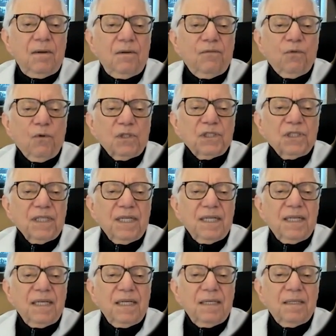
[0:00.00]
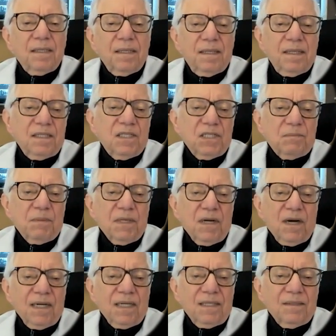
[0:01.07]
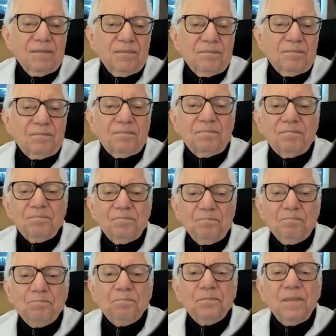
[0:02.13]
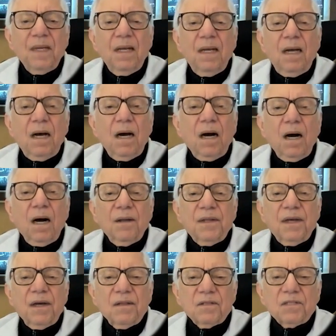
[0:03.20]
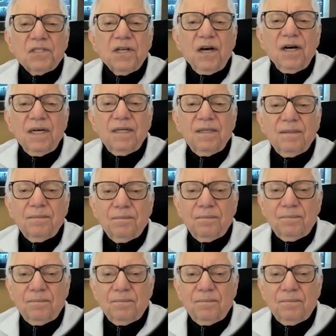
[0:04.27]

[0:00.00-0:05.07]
Fortunately, this is benign. On the other side,